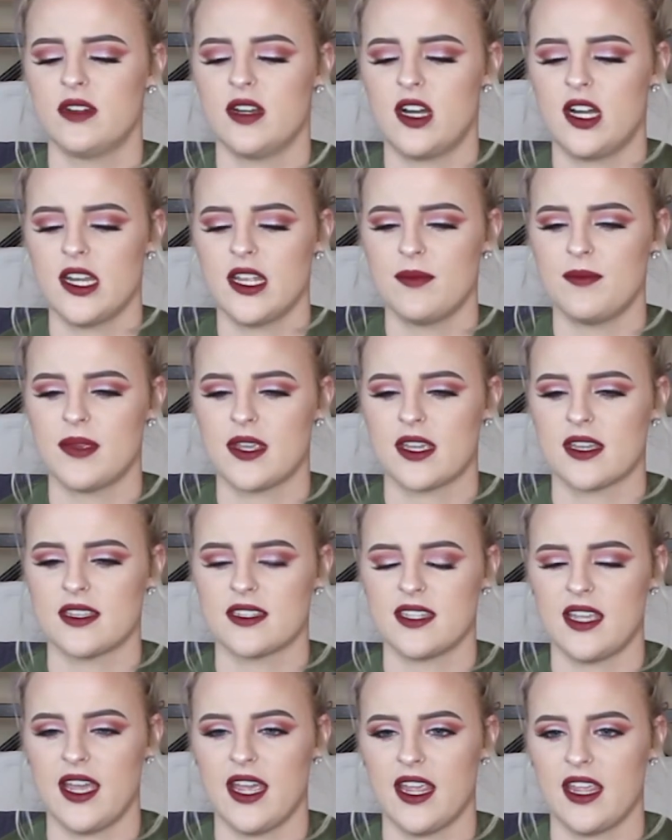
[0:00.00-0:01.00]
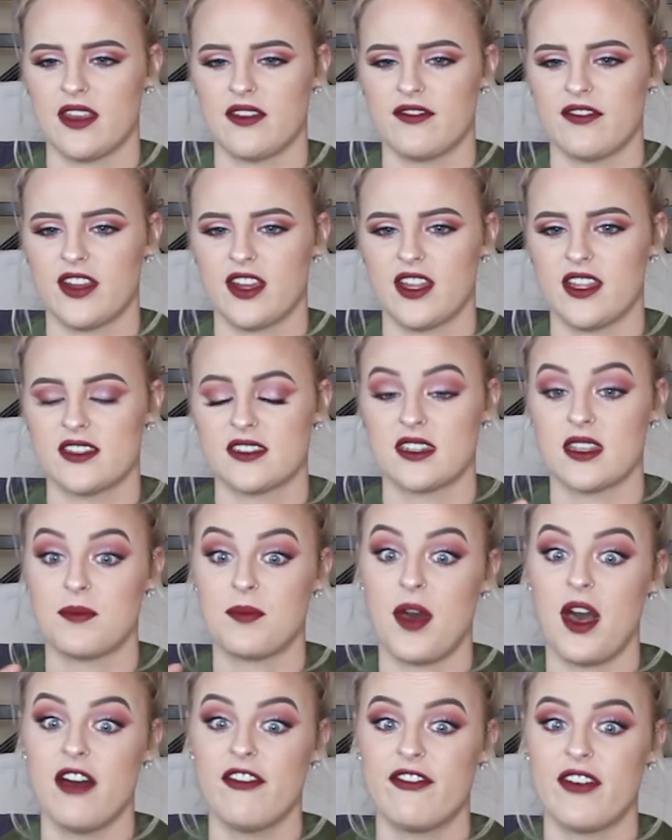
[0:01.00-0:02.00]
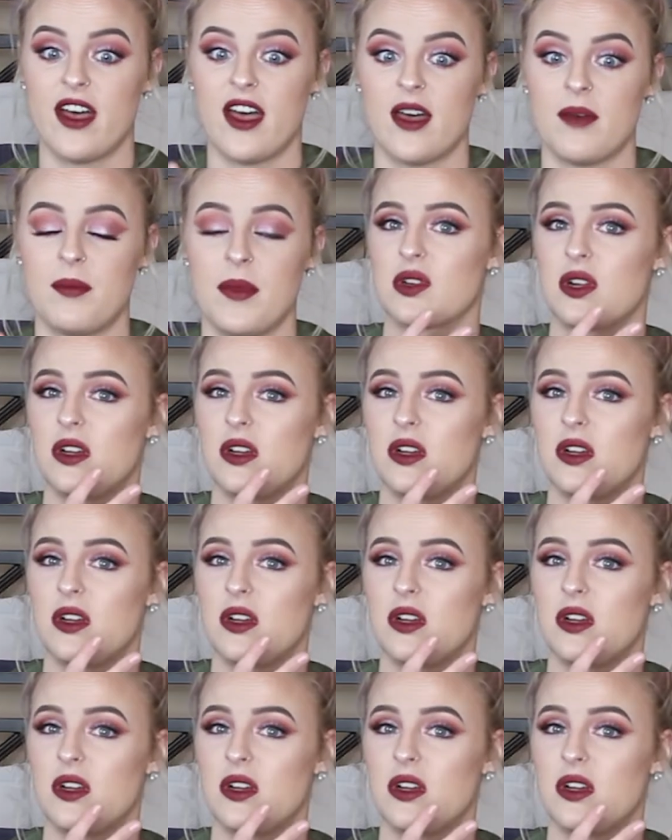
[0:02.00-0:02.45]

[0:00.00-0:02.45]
on it because I can very easily puff up,